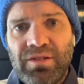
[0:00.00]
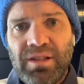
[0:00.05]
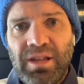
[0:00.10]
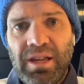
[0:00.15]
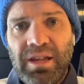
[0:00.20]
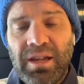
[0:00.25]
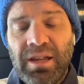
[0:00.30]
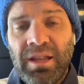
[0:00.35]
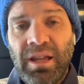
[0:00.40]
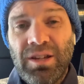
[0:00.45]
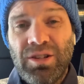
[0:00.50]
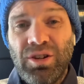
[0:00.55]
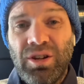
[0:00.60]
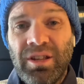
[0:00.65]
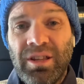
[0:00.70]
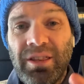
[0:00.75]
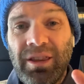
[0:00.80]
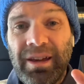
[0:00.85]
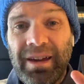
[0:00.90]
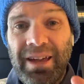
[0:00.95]
like, and that's
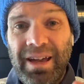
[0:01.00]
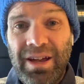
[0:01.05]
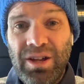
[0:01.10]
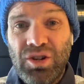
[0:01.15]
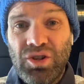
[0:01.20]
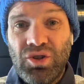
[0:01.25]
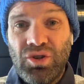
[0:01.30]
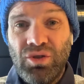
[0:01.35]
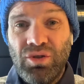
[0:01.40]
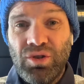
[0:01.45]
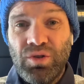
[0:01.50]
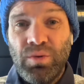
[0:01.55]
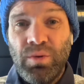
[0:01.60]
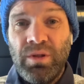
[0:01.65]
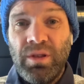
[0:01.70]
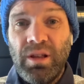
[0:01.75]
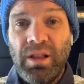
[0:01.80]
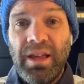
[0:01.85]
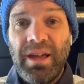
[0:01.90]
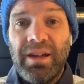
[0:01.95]
looking at the gastrocs
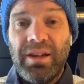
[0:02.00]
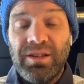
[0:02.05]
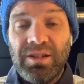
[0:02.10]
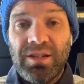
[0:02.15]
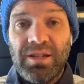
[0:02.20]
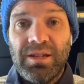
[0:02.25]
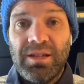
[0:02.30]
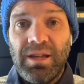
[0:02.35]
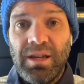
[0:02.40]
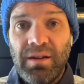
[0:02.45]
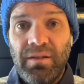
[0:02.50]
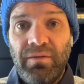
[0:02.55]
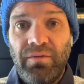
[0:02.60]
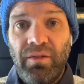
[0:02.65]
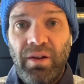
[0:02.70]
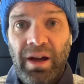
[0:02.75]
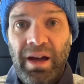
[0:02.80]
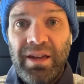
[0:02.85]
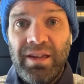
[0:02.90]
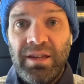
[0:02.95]
when the leg is stiff,
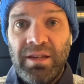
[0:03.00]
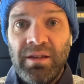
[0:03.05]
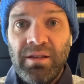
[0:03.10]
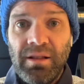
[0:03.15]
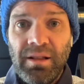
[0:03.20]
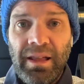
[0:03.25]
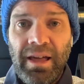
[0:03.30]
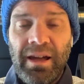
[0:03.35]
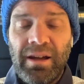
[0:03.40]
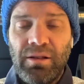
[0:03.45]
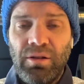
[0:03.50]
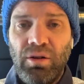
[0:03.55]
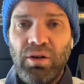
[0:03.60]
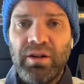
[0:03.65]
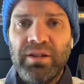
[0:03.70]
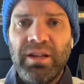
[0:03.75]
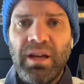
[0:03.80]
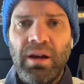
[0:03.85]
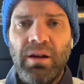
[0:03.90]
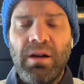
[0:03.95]
i.e. leg
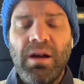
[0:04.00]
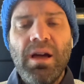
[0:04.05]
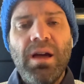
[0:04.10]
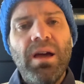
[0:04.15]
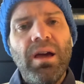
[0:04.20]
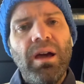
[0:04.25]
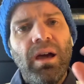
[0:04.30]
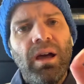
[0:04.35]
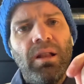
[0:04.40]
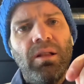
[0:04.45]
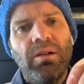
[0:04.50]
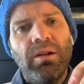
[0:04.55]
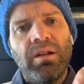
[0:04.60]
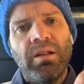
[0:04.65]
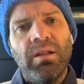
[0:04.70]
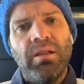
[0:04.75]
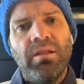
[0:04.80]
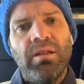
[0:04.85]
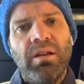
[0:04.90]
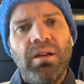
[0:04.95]
locked out, and
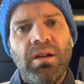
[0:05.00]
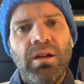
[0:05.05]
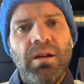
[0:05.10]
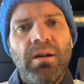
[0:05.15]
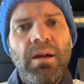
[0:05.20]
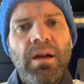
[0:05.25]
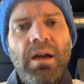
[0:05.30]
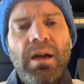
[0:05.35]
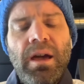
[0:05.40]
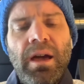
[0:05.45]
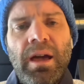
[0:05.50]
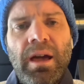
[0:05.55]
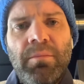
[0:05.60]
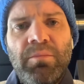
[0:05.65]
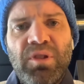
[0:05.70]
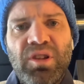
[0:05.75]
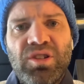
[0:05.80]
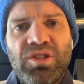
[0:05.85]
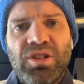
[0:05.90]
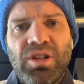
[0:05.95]
looking at the
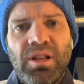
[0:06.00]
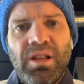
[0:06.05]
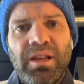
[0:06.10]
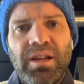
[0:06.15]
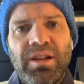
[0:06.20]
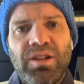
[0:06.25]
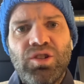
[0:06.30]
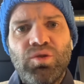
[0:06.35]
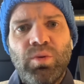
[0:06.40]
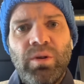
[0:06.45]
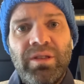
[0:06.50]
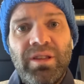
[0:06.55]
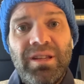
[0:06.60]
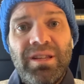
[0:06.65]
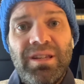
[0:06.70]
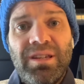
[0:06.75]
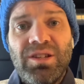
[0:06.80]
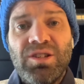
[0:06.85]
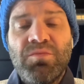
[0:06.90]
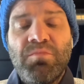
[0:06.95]
soleus when the
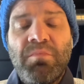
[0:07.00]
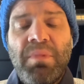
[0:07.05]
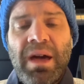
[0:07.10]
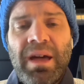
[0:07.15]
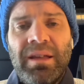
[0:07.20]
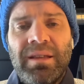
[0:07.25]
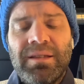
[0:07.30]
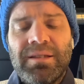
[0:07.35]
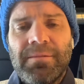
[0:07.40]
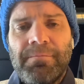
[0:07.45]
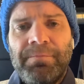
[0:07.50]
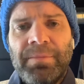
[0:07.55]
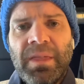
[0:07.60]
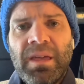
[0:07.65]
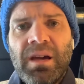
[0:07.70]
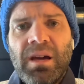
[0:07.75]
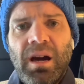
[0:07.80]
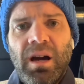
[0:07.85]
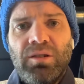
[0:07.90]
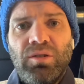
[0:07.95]
knee's bent.
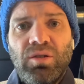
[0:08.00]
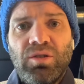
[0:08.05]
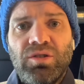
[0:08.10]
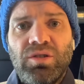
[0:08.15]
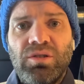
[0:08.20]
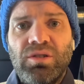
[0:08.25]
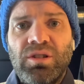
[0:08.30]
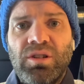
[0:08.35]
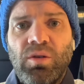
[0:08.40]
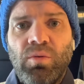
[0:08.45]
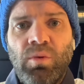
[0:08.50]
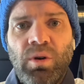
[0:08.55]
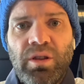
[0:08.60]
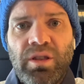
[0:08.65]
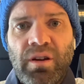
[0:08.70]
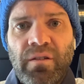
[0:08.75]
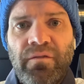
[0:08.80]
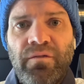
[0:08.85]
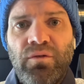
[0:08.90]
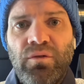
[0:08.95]
I'd also look at what
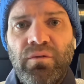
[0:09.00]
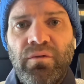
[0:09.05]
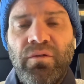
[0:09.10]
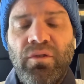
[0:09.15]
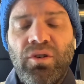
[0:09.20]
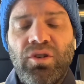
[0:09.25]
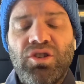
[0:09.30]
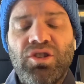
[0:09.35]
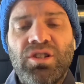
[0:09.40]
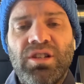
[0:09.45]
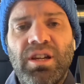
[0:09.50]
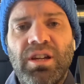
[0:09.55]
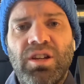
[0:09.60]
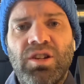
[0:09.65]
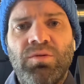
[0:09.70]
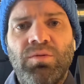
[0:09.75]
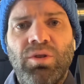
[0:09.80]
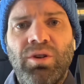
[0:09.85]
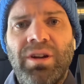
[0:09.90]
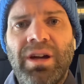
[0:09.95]
their foot function is like
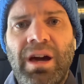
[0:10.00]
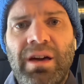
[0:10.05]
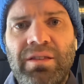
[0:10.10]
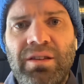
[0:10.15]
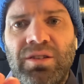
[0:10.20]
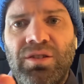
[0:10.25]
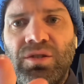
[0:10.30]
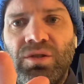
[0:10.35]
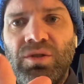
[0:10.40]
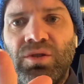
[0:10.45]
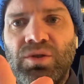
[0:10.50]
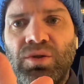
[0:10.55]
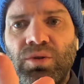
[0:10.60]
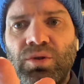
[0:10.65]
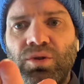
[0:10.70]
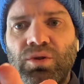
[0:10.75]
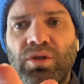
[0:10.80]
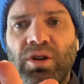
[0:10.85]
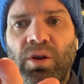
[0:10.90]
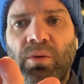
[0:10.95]
as well. Can they do toe
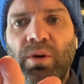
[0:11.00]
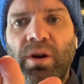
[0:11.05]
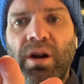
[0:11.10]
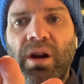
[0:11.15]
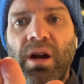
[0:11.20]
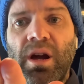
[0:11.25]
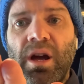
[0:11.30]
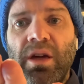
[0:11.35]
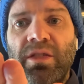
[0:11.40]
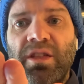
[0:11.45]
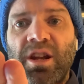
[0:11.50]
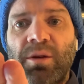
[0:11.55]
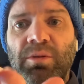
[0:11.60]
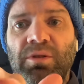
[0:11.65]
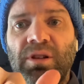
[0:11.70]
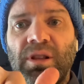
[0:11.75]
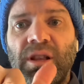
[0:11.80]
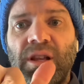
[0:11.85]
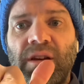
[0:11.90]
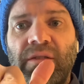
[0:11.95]
yoga where they're able
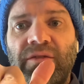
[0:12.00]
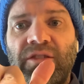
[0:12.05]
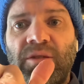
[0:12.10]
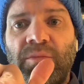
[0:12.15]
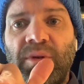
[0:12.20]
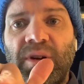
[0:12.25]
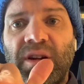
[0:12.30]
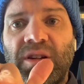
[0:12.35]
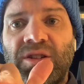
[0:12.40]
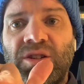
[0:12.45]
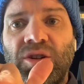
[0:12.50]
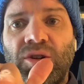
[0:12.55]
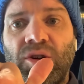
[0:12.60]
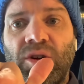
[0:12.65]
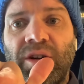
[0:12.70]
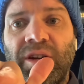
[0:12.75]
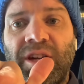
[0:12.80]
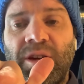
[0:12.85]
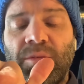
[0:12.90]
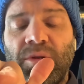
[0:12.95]
to lift the big toe
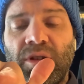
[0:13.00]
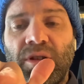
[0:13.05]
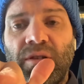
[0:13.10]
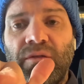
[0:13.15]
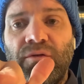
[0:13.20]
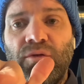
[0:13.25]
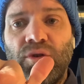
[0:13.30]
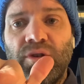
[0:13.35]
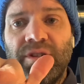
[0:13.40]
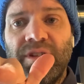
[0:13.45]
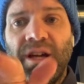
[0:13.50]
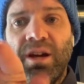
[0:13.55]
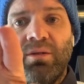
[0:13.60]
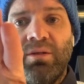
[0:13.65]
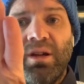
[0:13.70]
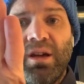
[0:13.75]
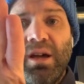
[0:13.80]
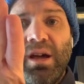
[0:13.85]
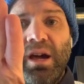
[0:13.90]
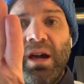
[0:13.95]
and keep the other four
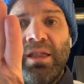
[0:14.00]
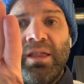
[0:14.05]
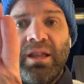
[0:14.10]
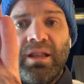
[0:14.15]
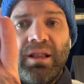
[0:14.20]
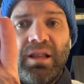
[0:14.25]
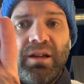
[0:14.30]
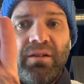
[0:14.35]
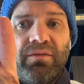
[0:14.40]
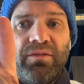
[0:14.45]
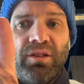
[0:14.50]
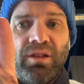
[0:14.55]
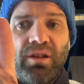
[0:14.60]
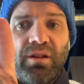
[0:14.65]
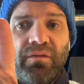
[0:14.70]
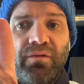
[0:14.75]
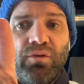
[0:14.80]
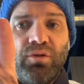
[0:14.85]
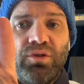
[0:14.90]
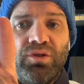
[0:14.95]
down, and then lift the other
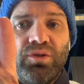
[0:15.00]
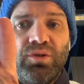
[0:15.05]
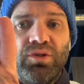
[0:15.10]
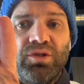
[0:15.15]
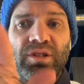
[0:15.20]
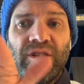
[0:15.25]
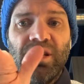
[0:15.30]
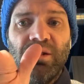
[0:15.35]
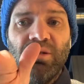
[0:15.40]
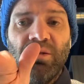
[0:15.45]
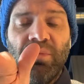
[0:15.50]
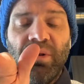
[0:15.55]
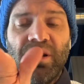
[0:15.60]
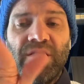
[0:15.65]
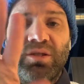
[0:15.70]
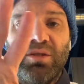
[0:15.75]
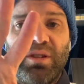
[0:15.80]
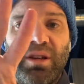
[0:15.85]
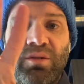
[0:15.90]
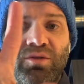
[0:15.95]
four toes and keep the
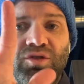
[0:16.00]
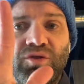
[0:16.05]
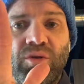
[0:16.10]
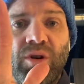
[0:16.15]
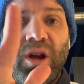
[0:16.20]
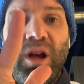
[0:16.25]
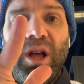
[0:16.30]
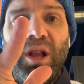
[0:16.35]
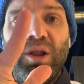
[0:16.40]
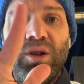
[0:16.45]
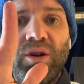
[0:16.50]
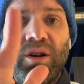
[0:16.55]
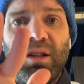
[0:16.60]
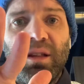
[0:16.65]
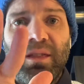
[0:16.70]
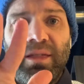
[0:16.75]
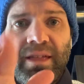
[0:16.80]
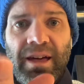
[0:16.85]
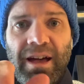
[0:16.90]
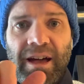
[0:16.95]
big toe down? So looking
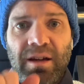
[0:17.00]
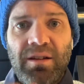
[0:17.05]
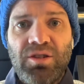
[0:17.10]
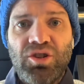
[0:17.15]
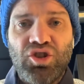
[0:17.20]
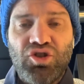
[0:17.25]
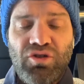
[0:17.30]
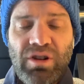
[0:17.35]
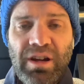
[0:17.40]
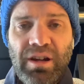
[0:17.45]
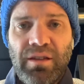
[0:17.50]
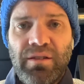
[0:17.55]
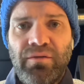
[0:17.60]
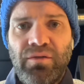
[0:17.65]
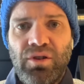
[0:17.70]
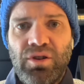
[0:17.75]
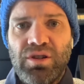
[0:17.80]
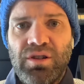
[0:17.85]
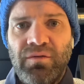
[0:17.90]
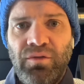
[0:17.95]
at that strength
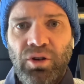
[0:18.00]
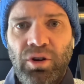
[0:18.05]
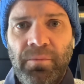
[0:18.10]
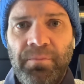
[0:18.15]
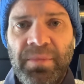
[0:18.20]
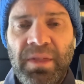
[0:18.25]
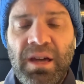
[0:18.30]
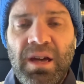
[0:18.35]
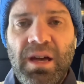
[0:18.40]
first of all.